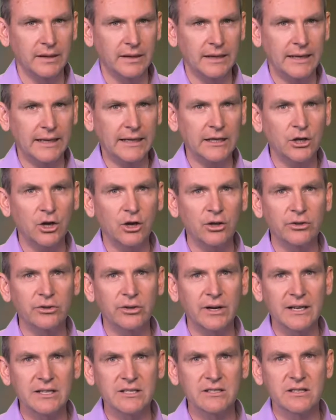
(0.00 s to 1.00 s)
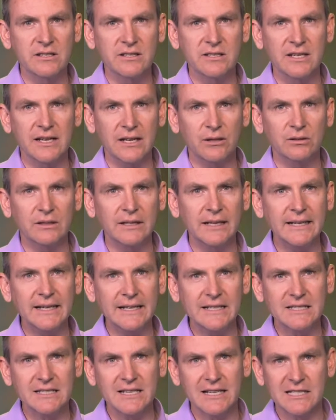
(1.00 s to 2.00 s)
In contrast to
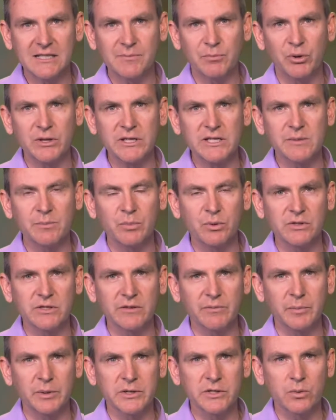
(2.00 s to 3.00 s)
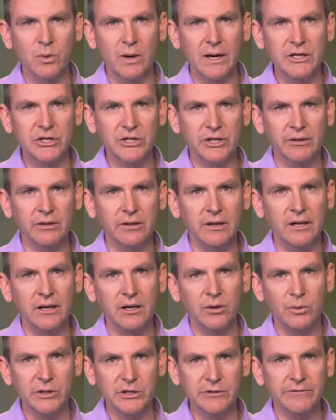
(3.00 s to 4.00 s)
Cialdini's 6 principles of persuasion,
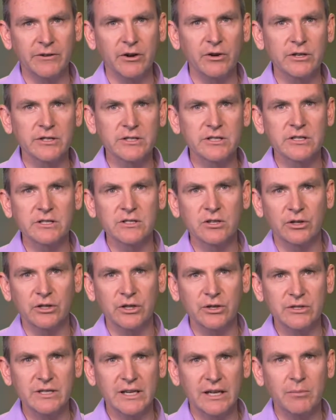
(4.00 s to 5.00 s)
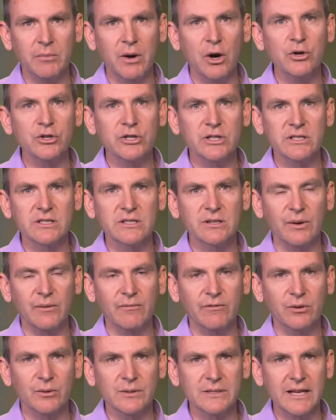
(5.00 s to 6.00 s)
which focuses on using emotions to
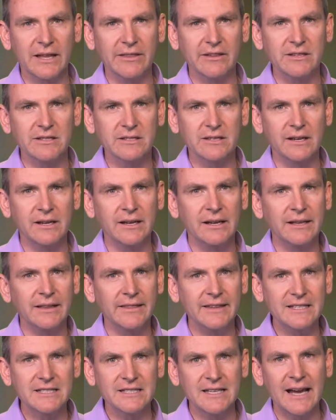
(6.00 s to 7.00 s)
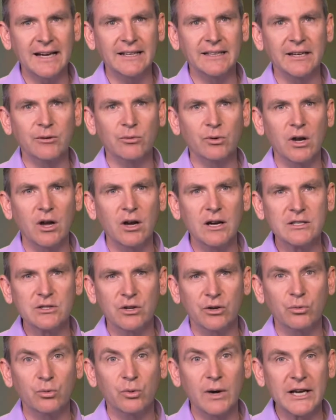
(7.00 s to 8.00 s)
influence others, this tactic relies
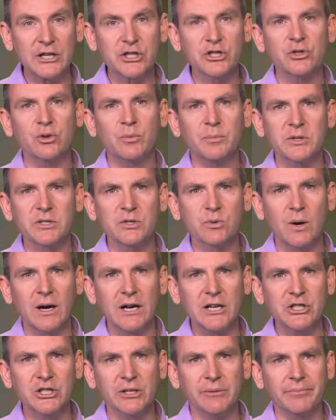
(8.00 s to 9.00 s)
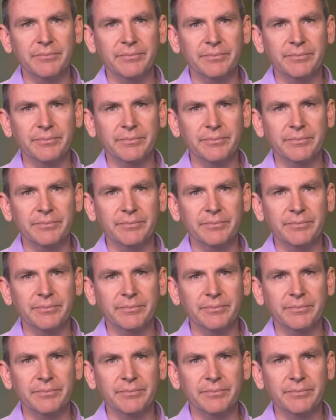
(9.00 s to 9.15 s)
on rational persuasion.